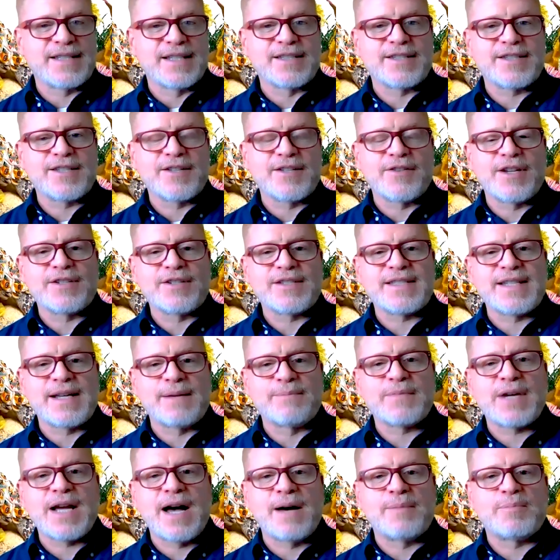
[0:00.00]
And so there's
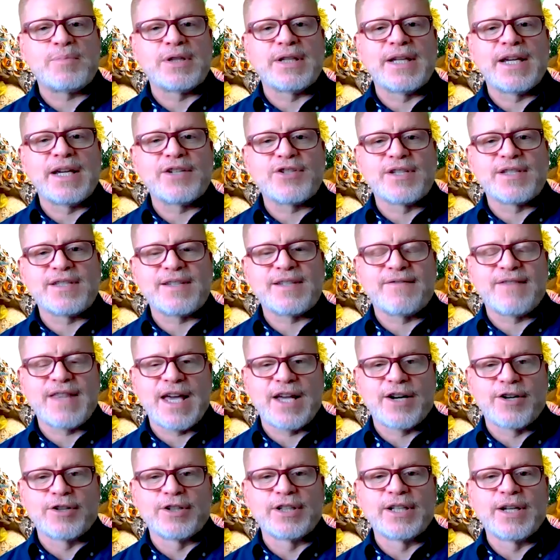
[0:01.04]
some compilations of
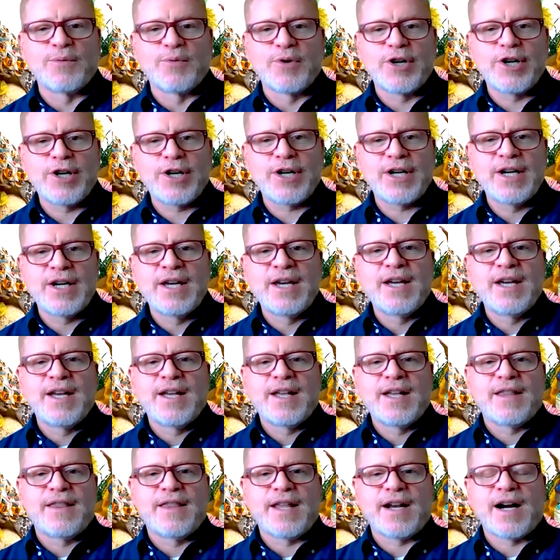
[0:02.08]
that early work
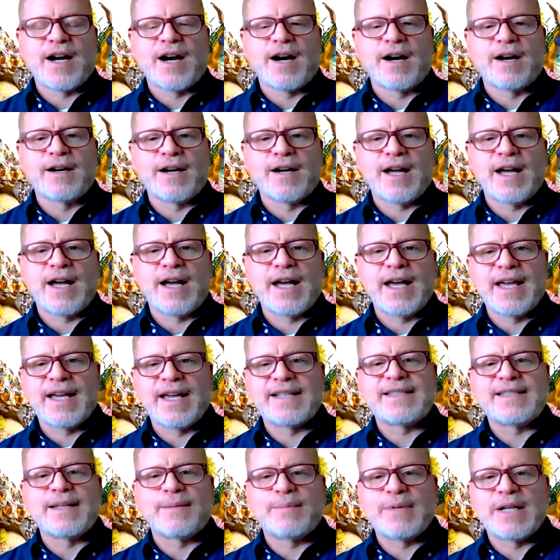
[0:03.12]
that are uh,
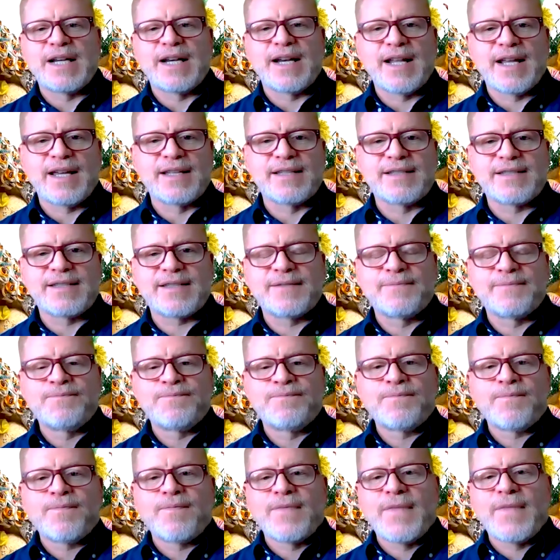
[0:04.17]
exhibited as
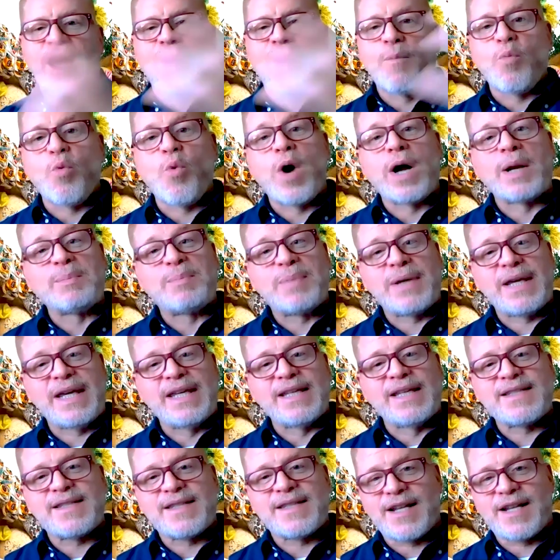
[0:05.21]
um, one
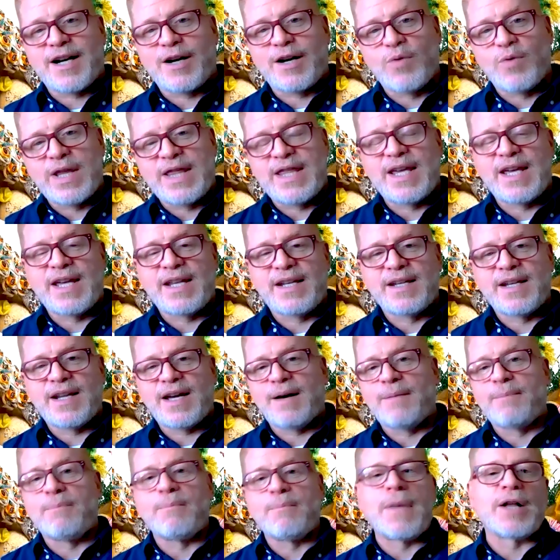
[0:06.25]
piece that are within
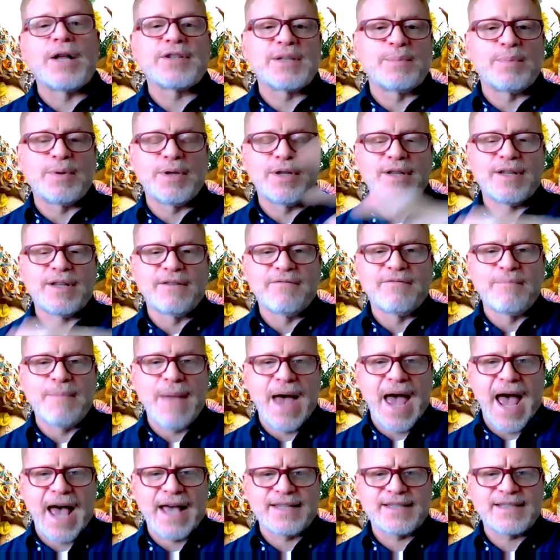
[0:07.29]
a multiple of
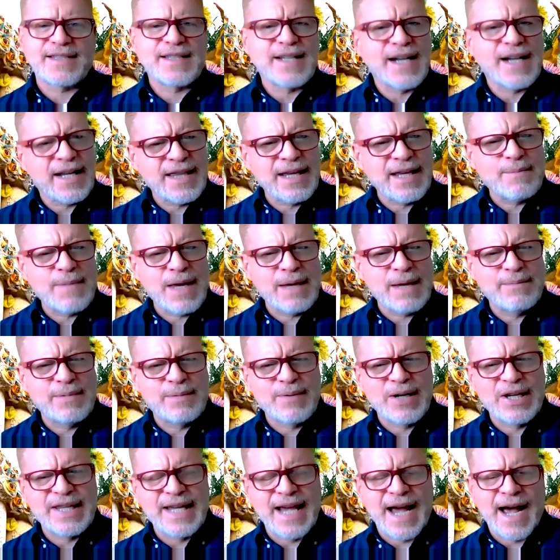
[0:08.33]
masks. And I think maybe
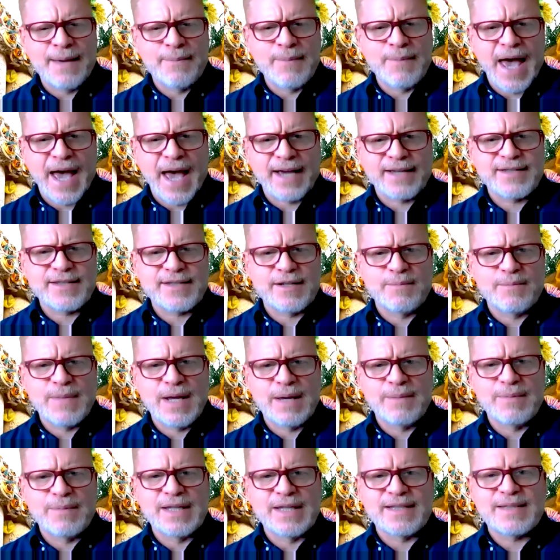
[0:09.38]
by the IMAX, there may
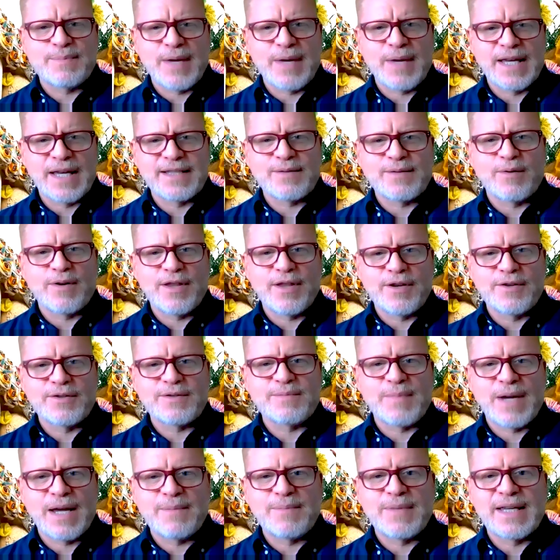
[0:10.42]
be a space where those
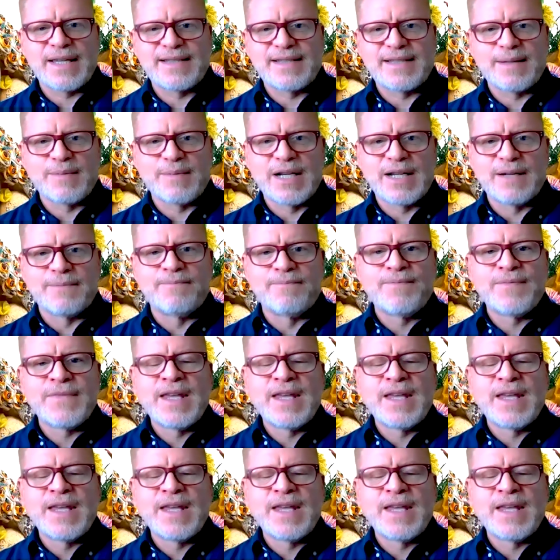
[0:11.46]
might be exhibited.